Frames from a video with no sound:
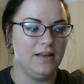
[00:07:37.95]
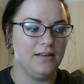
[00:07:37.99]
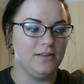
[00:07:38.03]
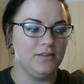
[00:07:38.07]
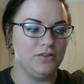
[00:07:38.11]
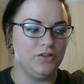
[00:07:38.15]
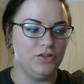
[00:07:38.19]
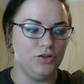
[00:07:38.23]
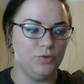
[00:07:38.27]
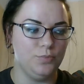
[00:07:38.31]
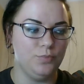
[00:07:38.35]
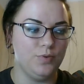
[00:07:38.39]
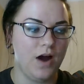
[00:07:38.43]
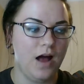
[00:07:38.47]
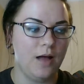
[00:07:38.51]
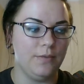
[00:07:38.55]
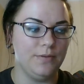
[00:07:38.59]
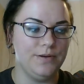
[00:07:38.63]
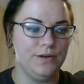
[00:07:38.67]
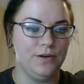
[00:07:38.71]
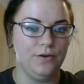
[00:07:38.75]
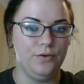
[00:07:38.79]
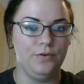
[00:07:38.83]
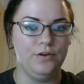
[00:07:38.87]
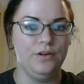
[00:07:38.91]
you probably
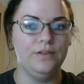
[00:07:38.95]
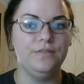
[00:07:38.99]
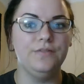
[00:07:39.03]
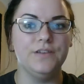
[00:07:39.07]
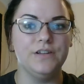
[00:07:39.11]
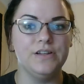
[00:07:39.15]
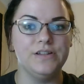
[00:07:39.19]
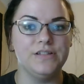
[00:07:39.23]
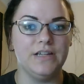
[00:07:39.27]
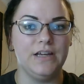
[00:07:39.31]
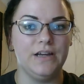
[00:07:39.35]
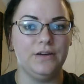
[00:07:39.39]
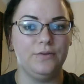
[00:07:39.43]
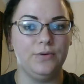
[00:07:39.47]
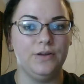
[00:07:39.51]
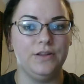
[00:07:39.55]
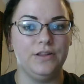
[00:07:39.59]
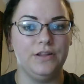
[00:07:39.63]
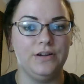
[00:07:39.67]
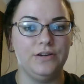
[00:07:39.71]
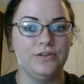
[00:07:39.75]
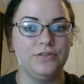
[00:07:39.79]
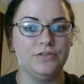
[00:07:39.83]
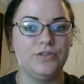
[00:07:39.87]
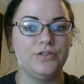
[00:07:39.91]
know what it feels like when
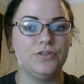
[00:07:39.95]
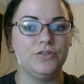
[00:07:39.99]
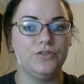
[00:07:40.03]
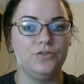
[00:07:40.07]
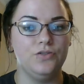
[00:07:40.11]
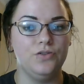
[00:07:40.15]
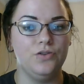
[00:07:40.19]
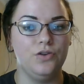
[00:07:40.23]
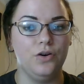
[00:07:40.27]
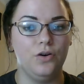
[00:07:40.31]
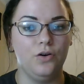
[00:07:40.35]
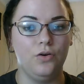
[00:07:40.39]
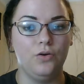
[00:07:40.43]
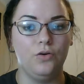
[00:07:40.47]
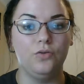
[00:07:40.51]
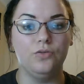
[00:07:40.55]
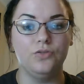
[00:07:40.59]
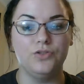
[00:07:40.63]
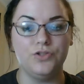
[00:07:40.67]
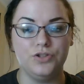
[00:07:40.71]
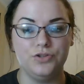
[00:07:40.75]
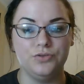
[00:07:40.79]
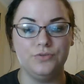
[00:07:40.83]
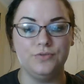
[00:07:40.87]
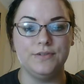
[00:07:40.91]
there's no
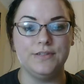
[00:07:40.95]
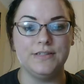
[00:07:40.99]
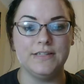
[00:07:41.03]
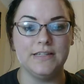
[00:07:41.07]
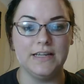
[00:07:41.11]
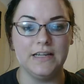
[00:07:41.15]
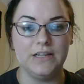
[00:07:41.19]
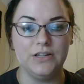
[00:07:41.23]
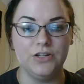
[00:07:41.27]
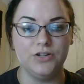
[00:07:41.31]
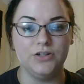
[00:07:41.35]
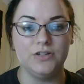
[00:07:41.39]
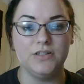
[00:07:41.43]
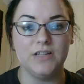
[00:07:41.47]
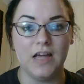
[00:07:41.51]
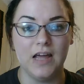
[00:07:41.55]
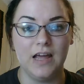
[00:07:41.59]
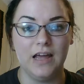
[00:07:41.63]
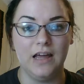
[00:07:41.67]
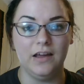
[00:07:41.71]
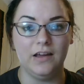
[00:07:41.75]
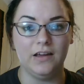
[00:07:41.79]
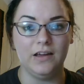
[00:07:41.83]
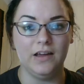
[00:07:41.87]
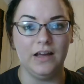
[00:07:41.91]
juice in your
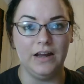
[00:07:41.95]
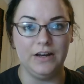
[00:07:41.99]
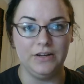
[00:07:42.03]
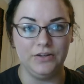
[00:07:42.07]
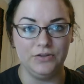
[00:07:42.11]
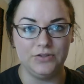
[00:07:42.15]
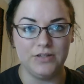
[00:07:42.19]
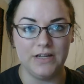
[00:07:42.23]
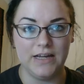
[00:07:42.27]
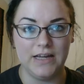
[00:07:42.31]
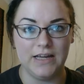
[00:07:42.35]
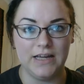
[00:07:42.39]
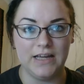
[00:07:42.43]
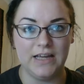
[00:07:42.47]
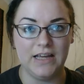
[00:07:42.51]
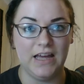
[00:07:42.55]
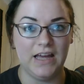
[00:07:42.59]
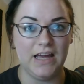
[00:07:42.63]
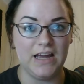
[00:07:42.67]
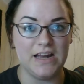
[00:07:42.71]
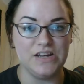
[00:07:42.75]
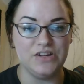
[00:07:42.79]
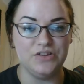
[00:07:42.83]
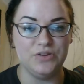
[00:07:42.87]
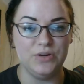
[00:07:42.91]
tank and you take a hit
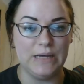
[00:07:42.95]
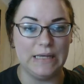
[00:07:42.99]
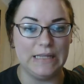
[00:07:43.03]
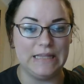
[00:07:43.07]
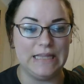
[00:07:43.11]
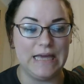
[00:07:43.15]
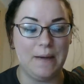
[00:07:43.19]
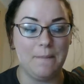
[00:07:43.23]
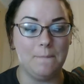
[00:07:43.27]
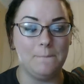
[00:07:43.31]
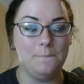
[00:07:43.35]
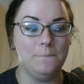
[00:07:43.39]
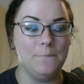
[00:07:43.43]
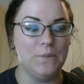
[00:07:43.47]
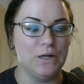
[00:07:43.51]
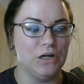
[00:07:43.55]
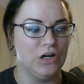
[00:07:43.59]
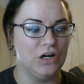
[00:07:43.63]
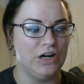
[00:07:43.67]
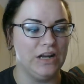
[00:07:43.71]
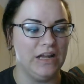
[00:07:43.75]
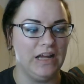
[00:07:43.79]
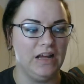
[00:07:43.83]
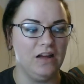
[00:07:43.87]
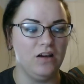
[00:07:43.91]
and you get that
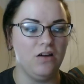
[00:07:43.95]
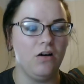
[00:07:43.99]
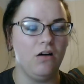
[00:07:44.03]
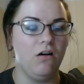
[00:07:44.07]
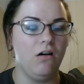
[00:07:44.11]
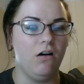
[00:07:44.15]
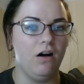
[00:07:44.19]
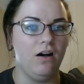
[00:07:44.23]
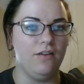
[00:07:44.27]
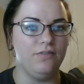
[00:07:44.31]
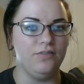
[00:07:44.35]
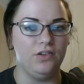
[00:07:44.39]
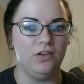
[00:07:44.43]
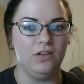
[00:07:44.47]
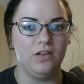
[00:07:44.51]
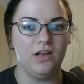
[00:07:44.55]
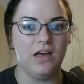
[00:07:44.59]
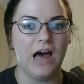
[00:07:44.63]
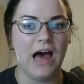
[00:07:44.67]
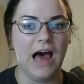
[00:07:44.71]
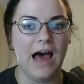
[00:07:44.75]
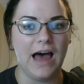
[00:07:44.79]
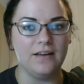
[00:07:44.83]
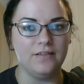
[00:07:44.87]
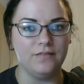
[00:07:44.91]
burning, awful
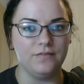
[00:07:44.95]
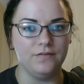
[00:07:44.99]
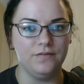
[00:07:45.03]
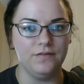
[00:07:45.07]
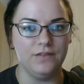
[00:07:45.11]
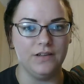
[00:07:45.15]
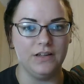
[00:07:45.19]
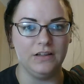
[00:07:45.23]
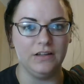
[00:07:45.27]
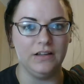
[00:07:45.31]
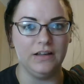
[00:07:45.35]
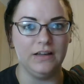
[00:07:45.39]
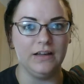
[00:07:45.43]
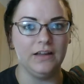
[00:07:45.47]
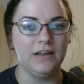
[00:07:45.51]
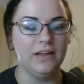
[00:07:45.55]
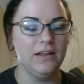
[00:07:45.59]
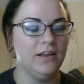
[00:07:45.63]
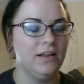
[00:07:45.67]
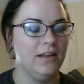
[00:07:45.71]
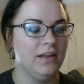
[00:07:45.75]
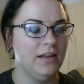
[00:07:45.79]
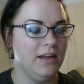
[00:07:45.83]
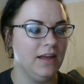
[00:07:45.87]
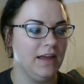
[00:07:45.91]
cotton feeling.
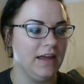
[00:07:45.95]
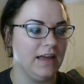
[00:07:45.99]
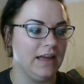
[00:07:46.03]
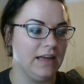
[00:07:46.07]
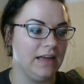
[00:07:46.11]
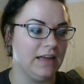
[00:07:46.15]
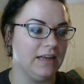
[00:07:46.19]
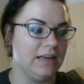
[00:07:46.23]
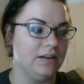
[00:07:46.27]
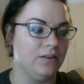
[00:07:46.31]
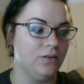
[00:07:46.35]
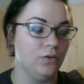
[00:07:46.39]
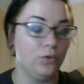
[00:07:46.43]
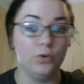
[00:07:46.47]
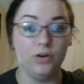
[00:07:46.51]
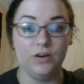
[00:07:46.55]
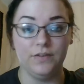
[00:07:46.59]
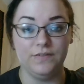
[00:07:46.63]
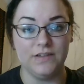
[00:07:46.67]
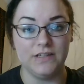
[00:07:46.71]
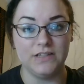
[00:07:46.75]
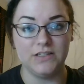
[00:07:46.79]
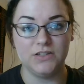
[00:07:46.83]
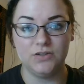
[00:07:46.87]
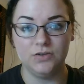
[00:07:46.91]
Or
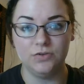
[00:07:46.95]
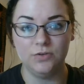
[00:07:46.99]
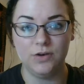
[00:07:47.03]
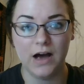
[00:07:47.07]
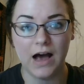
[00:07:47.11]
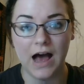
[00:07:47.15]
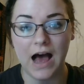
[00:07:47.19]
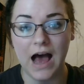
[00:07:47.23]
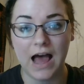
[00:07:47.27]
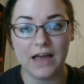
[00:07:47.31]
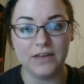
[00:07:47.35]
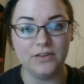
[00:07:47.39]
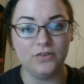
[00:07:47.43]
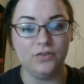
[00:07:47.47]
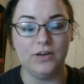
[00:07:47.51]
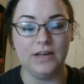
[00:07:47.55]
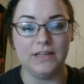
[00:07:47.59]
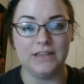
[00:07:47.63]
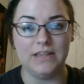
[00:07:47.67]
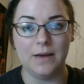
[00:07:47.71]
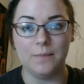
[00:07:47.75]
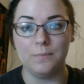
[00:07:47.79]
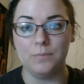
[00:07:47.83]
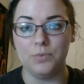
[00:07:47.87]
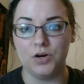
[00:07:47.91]
if it's too hot, you'll get
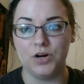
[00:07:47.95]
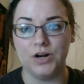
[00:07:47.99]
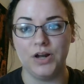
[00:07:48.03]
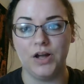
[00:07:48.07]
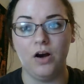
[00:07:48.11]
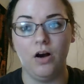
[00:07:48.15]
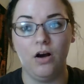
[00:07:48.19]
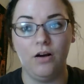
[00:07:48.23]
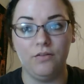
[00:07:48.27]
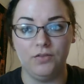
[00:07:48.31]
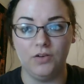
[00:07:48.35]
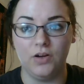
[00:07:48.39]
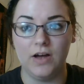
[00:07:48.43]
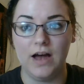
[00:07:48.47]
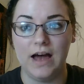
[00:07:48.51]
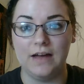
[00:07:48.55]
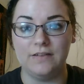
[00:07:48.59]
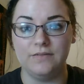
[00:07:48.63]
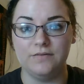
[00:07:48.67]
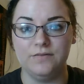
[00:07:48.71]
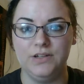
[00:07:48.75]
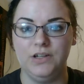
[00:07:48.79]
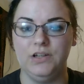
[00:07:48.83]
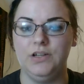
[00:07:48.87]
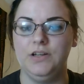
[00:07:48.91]
that burning, awful
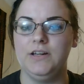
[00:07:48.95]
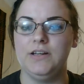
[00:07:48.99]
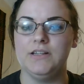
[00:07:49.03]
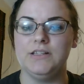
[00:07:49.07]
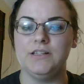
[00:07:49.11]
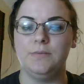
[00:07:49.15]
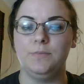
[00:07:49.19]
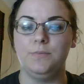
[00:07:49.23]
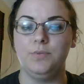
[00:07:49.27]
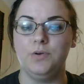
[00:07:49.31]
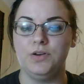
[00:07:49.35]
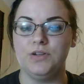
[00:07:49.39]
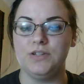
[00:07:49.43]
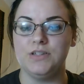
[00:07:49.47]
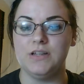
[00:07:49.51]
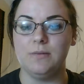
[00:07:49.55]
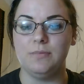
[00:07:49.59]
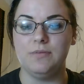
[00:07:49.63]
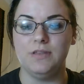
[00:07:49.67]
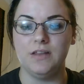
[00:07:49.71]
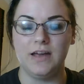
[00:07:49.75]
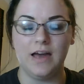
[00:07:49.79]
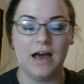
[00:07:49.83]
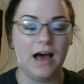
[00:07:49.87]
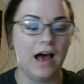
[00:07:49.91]
cotton feeling because it burns up
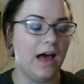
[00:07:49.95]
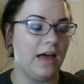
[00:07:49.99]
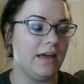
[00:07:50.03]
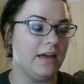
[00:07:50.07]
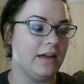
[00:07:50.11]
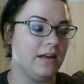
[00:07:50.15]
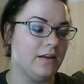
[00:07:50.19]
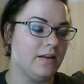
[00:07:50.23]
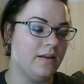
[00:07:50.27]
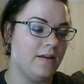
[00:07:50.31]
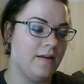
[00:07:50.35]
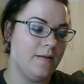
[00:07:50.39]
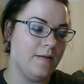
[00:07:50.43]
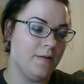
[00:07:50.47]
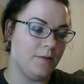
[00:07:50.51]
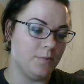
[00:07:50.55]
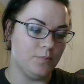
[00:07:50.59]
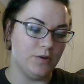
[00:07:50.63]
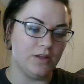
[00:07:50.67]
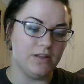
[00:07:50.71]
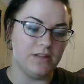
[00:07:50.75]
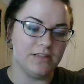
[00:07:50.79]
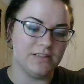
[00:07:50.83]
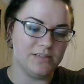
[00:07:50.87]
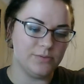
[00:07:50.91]
the cotton.
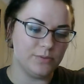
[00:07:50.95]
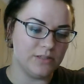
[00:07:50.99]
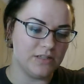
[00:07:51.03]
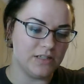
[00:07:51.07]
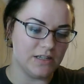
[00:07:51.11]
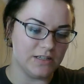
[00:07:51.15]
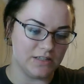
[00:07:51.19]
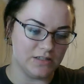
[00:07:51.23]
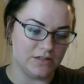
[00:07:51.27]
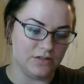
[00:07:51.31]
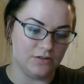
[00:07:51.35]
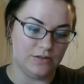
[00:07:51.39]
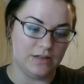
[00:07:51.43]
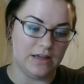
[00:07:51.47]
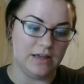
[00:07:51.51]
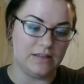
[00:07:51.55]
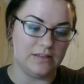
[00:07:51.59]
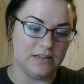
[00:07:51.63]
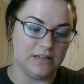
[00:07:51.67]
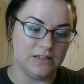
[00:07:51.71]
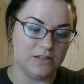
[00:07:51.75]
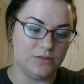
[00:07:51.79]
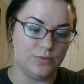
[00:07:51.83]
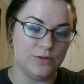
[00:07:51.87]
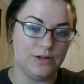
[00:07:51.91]
But this one doesn't do that.
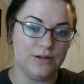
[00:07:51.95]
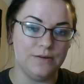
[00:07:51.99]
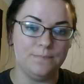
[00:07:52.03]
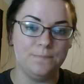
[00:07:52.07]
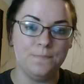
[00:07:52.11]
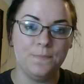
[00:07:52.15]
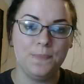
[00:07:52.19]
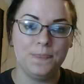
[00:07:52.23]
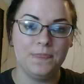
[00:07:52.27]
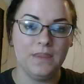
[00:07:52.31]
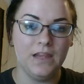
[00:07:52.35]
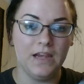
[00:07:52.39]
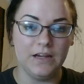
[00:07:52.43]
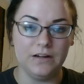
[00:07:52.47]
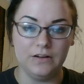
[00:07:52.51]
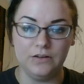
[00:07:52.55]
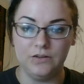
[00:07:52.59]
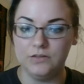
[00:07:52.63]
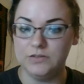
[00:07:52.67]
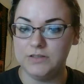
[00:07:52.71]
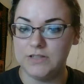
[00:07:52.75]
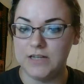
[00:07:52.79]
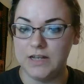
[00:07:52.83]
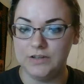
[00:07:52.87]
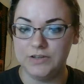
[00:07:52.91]
This one,
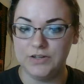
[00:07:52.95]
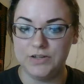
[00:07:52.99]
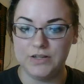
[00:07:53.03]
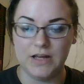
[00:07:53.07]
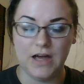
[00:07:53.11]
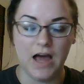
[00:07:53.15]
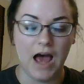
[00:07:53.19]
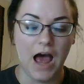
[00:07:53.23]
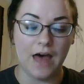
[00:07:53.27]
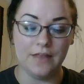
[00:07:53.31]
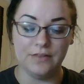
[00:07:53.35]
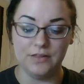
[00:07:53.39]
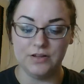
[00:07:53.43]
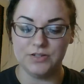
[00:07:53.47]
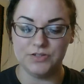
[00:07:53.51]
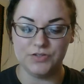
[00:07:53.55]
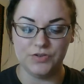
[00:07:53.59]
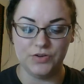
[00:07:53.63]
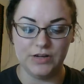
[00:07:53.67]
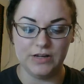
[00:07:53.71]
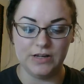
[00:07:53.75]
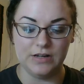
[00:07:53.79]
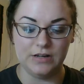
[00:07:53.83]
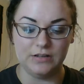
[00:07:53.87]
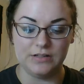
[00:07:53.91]
it'll tell you that on the
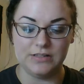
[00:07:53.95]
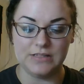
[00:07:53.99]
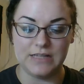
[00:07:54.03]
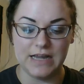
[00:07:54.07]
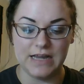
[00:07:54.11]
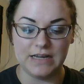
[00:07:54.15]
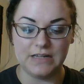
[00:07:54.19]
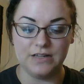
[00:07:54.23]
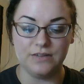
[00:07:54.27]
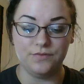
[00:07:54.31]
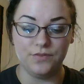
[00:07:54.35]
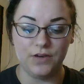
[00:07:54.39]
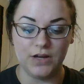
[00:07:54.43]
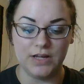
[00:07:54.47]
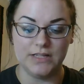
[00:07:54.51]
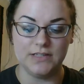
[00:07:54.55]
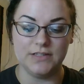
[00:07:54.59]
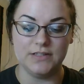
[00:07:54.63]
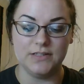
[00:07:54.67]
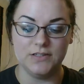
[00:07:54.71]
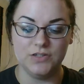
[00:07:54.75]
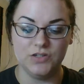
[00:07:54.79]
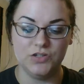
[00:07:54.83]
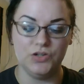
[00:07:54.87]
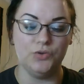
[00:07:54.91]
screen, it'll say device
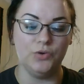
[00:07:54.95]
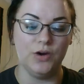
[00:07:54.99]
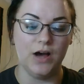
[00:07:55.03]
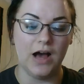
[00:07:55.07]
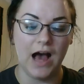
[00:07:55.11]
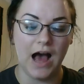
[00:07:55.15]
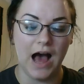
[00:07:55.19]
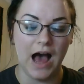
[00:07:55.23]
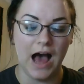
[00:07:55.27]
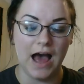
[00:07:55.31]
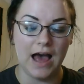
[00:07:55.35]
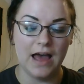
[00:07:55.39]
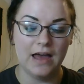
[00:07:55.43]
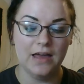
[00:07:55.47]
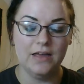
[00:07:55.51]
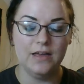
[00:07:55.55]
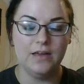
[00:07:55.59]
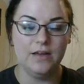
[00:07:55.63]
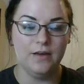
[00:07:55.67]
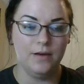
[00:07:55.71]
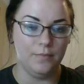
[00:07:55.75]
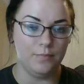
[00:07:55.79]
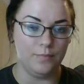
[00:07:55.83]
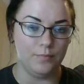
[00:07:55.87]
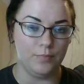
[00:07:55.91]
is too hot,
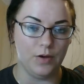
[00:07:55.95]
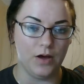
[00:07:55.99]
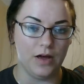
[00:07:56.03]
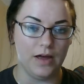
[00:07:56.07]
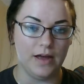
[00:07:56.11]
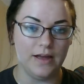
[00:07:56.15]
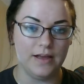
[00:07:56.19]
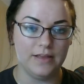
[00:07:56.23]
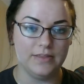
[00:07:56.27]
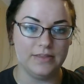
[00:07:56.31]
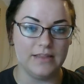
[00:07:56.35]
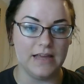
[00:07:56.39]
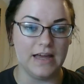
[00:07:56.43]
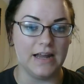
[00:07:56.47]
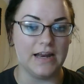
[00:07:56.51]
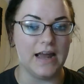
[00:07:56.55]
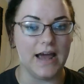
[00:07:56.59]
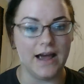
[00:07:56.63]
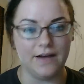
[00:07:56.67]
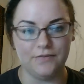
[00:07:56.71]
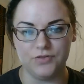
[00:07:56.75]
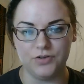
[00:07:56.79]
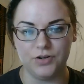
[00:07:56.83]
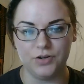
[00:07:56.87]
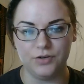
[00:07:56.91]
but then
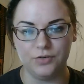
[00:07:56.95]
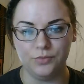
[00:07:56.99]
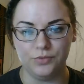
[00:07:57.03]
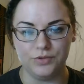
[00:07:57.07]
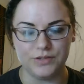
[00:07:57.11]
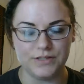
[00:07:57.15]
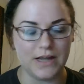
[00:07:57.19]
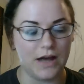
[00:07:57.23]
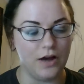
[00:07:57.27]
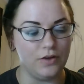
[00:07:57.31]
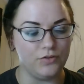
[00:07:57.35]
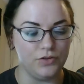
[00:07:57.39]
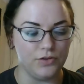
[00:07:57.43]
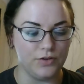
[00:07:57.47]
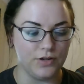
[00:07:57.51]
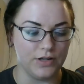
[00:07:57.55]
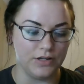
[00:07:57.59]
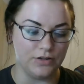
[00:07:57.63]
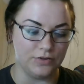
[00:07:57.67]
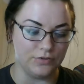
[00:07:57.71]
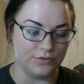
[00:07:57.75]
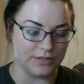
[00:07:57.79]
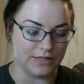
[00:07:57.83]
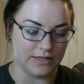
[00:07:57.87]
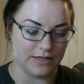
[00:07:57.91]
after it cools down, you can
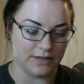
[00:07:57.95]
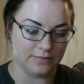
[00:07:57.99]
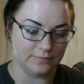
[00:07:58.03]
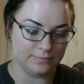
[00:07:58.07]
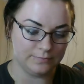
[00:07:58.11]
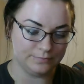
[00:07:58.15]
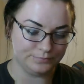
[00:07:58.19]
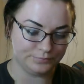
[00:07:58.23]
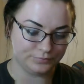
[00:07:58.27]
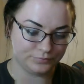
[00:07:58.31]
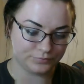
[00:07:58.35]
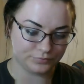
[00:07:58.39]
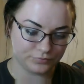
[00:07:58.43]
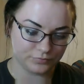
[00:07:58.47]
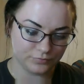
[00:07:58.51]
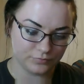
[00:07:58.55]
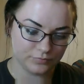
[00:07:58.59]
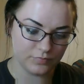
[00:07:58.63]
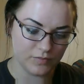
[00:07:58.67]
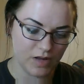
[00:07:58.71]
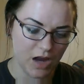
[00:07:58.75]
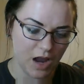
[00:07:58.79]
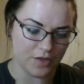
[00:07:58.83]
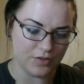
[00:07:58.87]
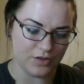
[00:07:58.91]
use it.
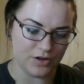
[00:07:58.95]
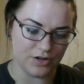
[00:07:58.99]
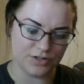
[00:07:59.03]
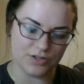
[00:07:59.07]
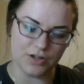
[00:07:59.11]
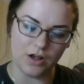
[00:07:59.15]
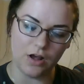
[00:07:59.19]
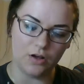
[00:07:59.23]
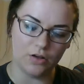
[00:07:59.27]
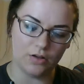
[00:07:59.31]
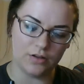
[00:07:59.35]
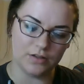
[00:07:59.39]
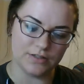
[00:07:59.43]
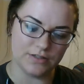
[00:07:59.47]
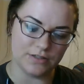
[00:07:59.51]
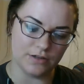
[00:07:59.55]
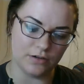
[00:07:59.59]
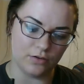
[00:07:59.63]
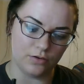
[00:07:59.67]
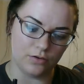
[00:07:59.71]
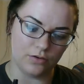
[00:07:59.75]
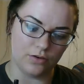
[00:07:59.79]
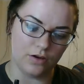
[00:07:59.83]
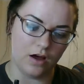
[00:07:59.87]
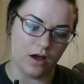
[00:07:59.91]
There's
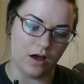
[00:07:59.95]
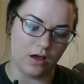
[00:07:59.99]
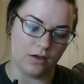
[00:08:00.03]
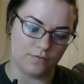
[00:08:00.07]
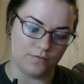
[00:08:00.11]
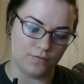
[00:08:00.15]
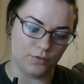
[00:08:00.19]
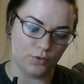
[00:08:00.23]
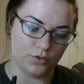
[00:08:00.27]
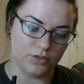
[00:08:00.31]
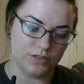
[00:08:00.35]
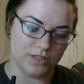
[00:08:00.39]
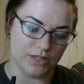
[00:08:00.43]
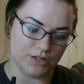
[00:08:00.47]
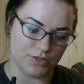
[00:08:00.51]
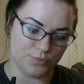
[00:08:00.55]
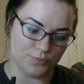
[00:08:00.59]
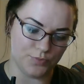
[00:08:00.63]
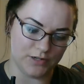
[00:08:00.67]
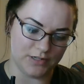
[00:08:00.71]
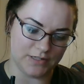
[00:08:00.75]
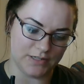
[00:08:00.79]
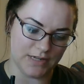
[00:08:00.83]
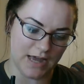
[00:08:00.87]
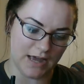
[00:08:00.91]
also voltage
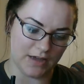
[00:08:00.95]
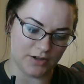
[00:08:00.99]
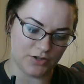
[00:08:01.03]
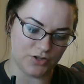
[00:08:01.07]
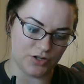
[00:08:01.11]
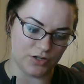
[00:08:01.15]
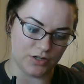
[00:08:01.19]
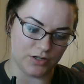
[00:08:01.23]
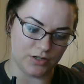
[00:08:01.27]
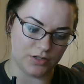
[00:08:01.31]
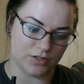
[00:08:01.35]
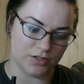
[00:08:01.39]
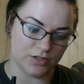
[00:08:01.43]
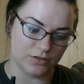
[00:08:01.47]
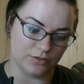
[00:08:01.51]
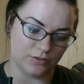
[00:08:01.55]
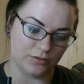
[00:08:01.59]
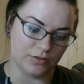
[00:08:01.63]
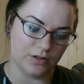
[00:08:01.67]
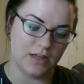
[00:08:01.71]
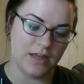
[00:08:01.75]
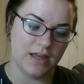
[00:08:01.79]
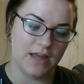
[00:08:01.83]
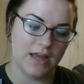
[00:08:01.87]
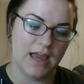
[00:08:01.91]
protection too.
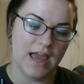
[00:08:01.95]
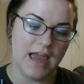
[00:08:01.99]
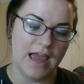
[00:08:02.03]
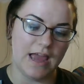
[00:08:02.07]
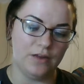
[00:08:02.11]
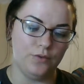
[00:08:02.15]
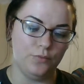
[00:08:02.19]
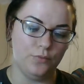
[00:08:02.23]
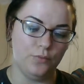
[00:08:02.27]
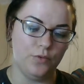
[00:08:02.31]
And